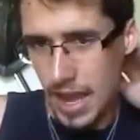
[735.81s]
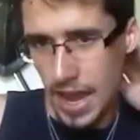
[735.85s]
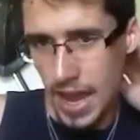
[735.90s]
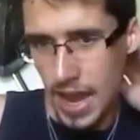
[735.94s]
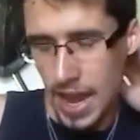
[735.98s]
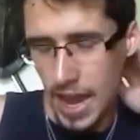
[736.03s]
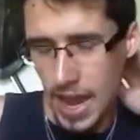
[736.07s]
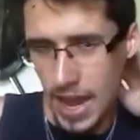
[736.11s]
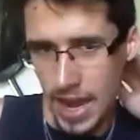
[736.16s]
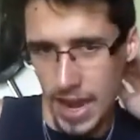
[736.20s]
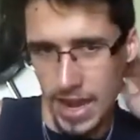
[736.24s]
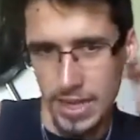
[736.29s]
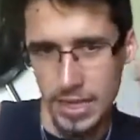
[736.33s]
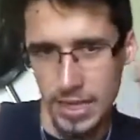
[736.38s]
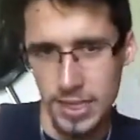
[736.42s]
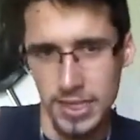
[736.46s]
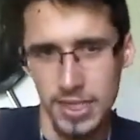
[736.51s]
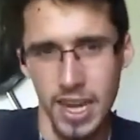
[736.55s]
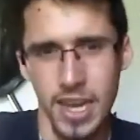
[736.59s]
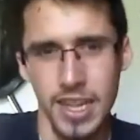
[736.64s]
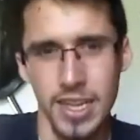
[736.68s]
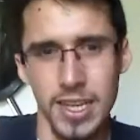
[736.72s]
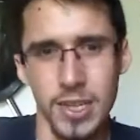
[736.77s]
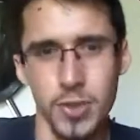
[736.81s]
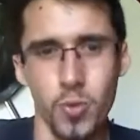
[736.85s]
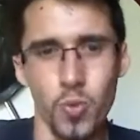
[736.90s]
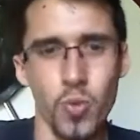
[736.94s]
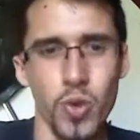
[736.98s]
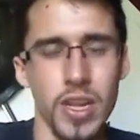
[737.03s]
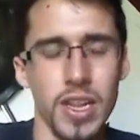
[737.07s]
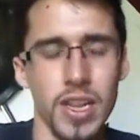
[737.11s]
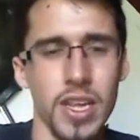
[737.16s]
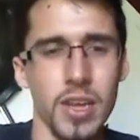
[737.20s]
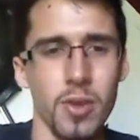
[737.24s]
And I just got this
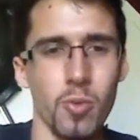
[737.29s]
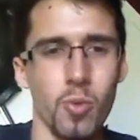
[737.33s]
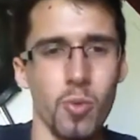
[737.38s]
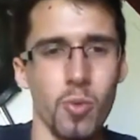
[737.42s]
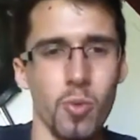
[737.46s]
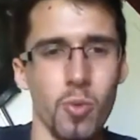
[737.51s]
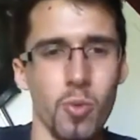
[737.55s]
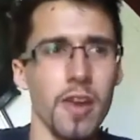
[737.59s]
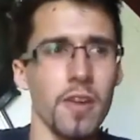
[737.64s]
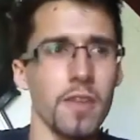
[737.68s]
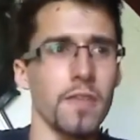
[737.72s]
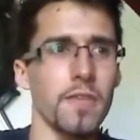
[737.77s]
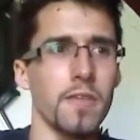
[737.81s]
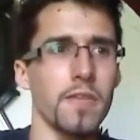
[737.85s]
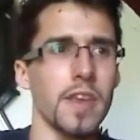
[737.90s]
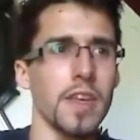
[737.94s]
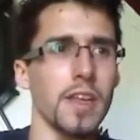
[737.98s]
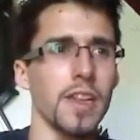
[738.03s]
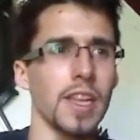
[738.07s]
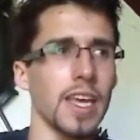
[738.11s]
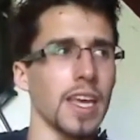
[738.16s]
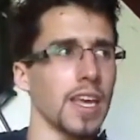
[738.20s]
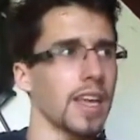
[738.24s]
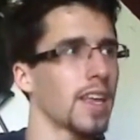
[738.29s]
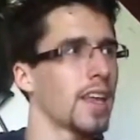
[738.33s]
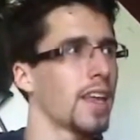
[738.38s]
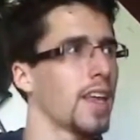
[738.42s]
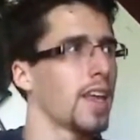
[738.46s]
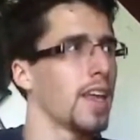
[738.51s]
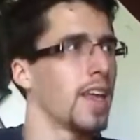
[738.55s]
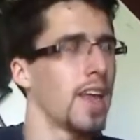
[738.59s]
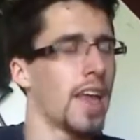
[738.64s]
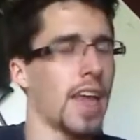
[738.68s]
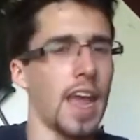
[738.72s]
really weird feeling,
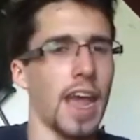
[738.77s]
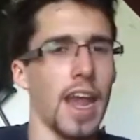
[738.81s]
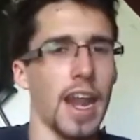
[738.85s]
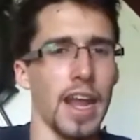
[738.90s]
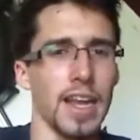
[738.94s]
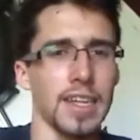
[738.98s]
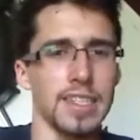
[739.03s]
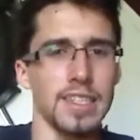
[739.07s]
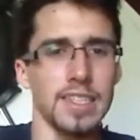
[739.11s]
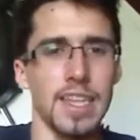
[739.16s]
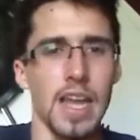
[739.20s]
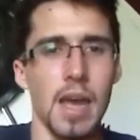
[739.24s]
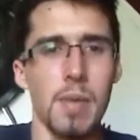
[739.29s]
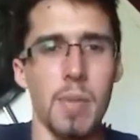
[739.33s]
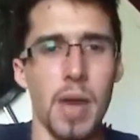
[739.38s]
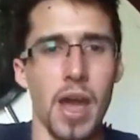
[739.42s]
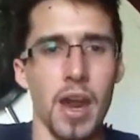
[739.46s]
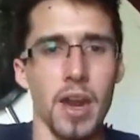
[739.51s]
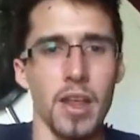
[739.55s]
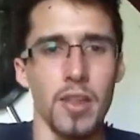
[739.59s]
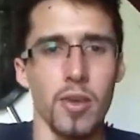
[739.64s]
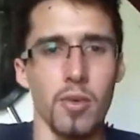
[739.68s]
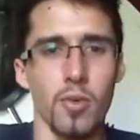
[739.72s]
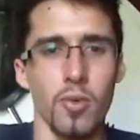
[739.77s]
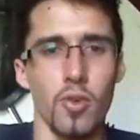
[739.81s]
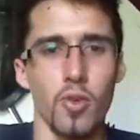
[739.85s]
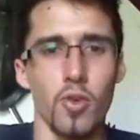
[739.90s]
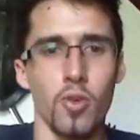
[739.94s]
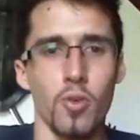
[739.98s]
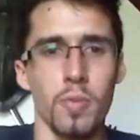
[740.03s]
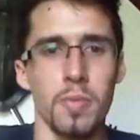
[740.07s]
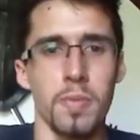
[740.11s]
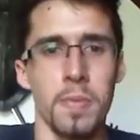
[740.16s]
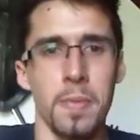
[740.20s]
and I step out of the
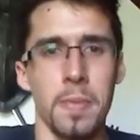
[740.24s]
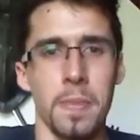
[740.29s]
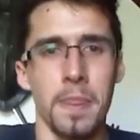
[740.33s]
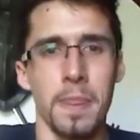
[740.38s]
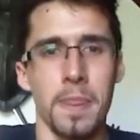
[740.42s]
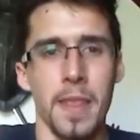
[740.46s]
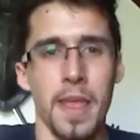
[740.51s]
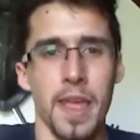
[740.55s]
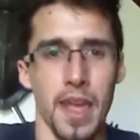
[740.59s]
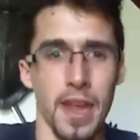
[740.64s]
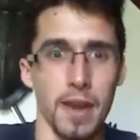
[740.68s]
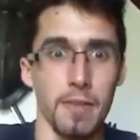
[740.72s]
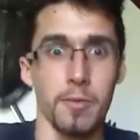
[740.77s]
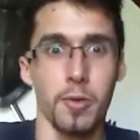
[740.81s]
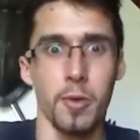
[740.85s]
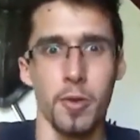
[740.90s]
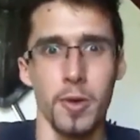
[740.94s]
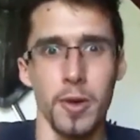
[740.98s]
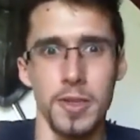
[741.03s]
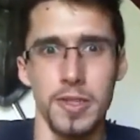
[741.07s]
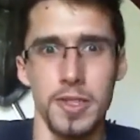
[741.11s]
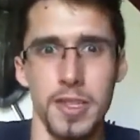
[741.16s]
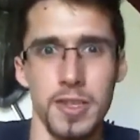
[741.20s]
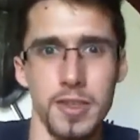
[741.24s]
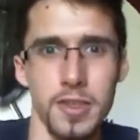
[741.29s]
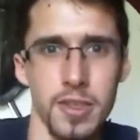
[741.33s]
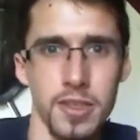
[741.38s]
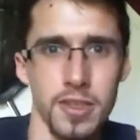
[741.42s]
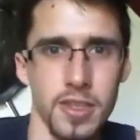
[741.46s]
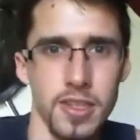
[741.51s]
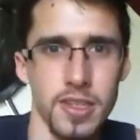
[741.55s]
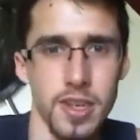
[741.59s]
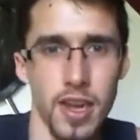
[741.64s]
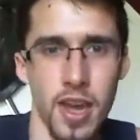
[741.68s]
room, and of course this
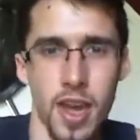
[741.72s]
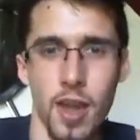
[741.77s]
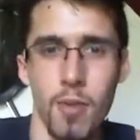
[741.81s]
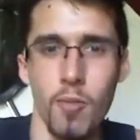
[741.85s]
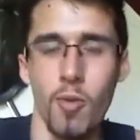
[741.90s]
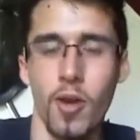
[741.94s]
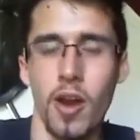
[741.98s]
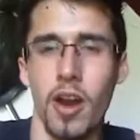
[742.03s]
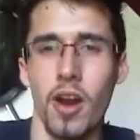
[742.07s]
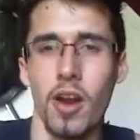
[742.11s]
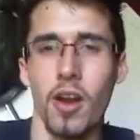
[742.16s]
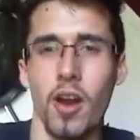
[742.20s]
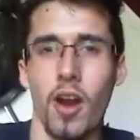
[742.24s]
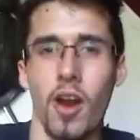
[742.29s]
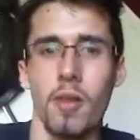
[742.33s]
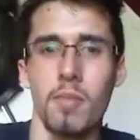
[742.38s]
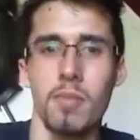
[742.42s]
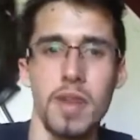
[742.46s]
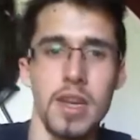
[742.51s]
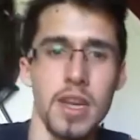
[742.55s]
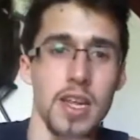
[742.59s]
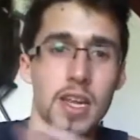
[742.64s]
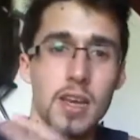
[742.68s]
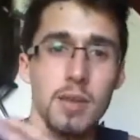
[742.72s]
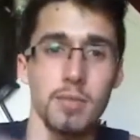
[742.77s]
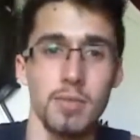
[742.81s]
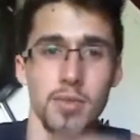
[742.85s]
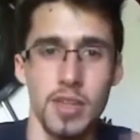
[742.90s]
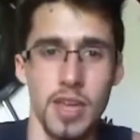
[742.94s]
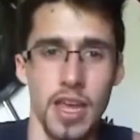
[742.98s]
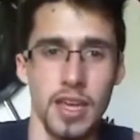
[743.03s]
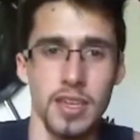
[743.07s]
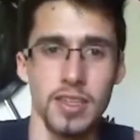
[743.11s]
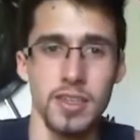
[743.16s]
is the time where our medium
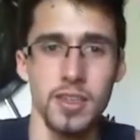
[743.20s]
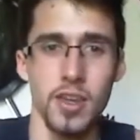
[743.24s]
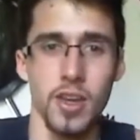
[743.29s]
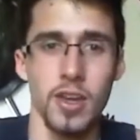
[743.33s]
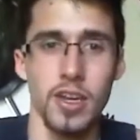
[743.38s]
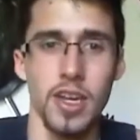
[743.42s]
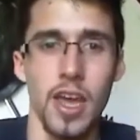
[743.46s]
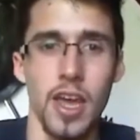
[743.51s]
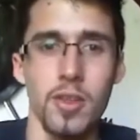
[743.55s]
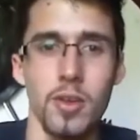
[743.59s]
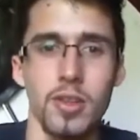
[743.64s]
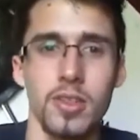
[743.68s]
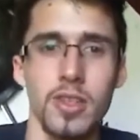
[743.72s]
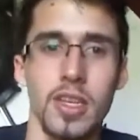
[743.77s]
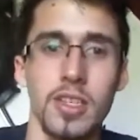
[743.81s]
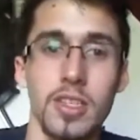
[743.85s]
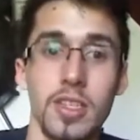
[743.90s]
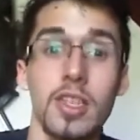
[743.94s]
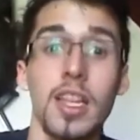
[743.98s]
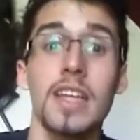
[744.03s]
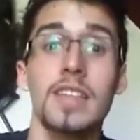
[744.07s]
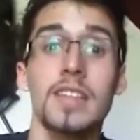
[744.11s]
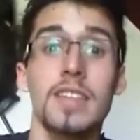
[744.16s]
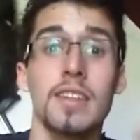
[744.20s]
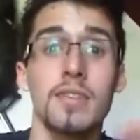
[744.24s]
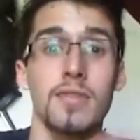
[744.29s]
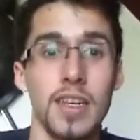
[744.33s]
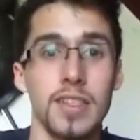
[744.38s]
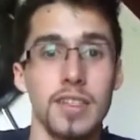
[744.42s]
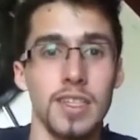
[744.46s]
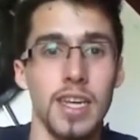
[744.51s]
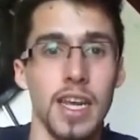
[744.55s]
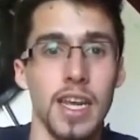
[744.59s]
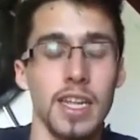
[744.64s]
takes us all together and says, let's
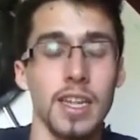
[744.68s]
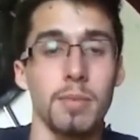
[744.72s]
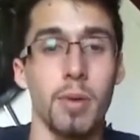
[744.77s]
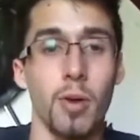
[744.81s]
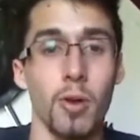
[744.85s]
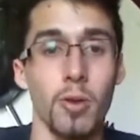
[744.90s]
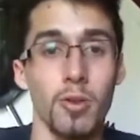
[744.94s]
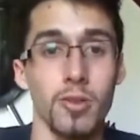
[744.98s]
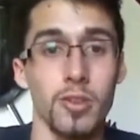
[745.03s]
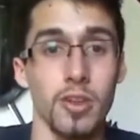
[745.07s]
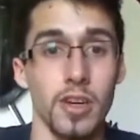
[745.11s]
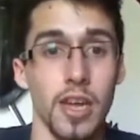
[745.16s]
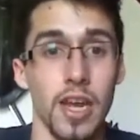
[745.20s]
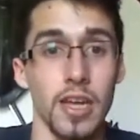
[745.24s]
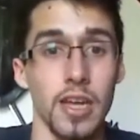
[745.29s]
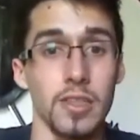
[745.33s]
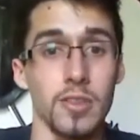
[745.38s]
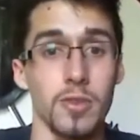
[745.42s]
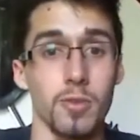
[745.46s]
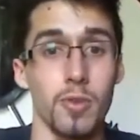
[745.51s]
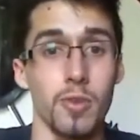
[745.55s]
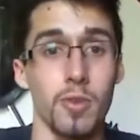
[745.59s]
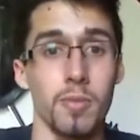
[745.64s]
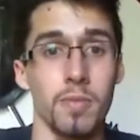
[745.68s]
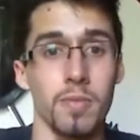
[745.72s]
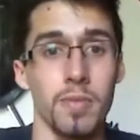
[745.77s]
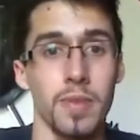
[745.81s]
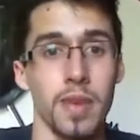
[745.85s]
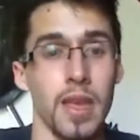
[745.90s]
investigate the poltergeist room,